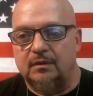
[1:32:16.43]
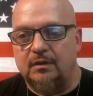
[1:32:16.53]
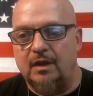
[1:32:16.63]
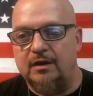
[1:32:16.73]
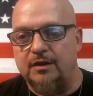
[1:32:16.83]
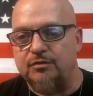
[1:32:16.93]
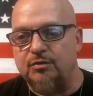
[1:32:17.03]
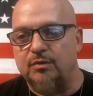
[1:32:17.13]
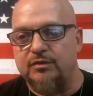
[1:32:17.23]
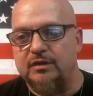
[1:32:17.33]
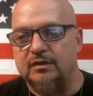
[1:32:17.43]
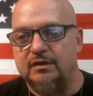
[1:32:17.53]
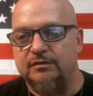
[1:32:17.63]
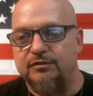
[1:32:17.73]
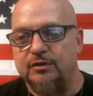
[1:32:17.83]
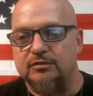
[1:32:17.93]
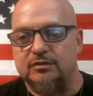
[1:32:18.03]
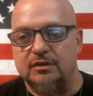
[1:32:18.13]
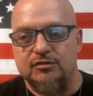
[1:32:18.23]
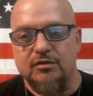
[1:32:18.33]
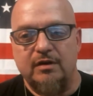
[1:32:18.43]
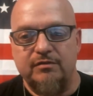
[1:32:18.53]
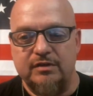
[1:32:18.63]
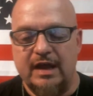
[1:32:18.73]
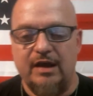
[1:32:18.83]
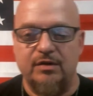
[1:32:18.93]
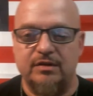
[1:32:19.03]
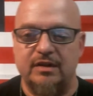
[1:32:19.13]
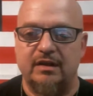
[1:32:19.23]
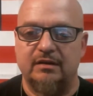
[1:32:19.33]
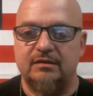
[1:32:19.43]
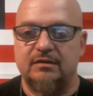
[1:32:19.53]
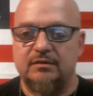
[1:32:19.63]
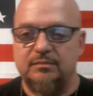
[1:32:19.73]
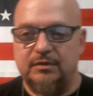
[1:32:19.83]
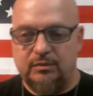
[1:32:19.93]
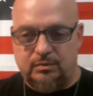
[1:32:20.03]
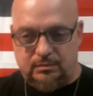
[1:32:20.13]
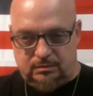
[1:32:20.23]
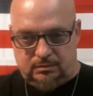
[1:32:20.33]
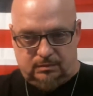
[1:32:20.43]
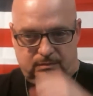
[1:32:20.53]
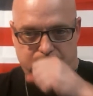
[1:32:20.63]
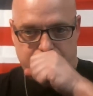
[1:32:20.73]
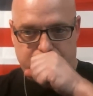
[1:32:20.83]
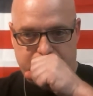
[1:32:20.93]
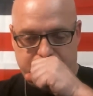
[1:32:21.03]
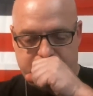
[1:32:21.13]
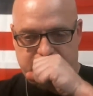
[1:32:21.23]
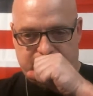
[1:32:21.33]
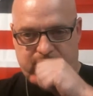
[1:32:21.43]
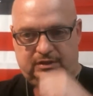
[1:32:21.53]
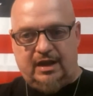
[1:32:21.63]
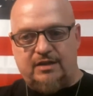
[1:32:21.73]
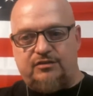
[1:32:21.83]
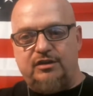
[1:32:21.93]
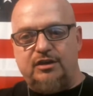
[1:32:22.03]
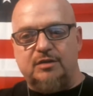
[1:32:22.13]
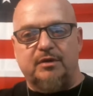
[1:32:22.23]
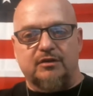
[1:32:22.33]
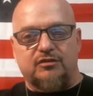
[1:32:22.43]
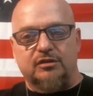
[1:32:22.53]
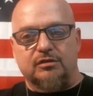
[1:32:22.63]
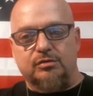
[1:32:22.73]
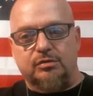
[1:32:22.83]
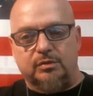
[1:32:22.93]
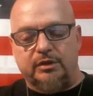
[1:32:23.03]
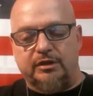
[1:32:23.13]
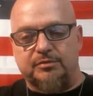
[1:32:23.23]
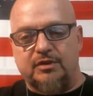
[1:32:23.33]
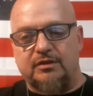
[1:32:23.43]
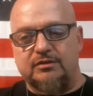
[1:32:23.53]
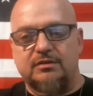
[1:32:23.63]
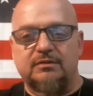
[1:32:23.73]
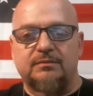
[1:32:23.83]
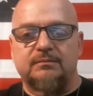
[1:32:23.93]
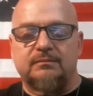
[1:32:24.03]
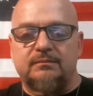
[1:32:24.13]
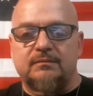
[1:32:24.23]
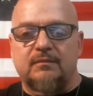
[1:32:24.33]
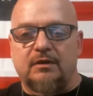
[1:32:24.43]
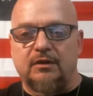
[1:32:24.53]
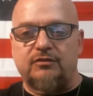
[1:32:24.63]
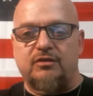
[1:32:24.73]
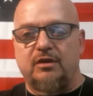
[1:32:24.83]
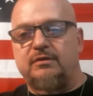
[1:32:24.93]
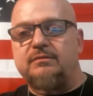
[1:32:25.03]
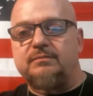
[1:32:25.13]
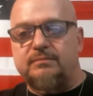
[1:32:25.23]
Yeah, nothing wrong with eating a little frozen custard every now and then. But so you can't see good, but it's still cool, William says. Looks good.